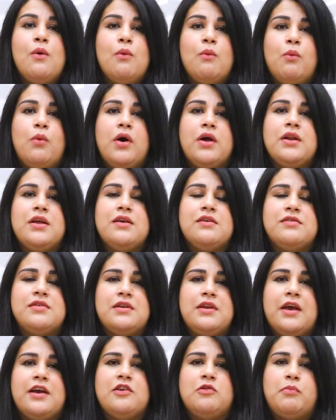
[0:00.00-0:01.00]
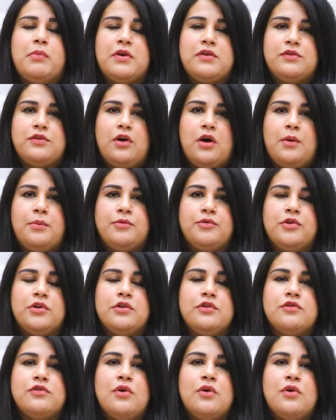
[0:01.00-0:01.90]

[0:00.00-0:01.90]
what is the next best option?